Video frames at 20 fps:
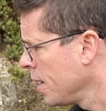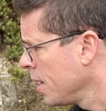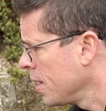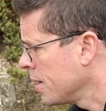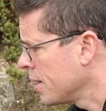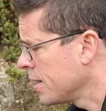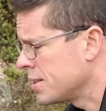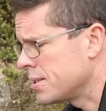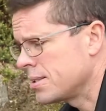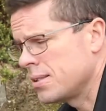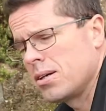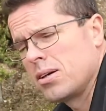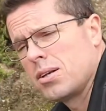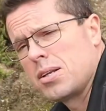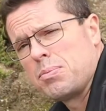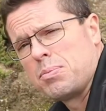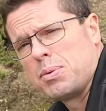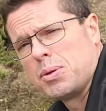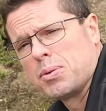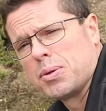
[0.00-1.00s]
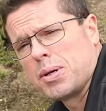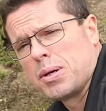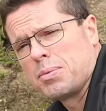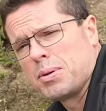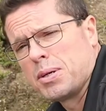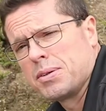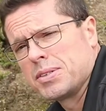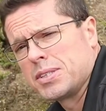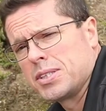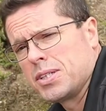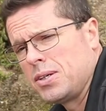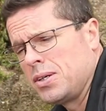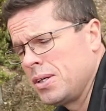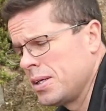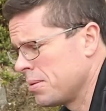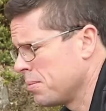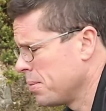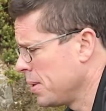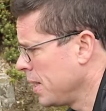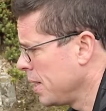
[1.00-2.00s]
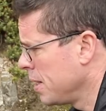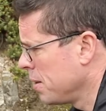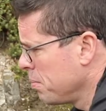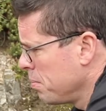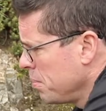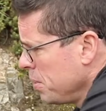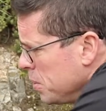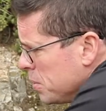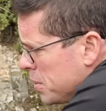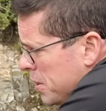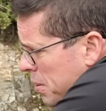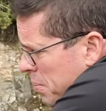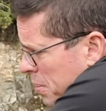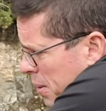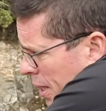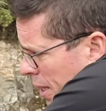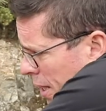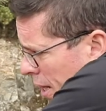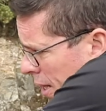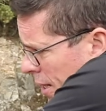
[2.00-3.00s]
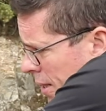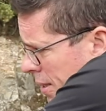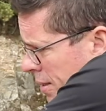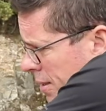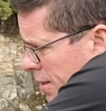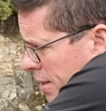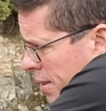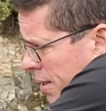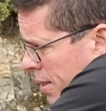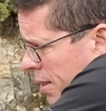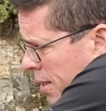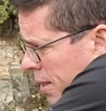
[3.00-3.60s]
And they slowly build up over time, and it builds up in layers.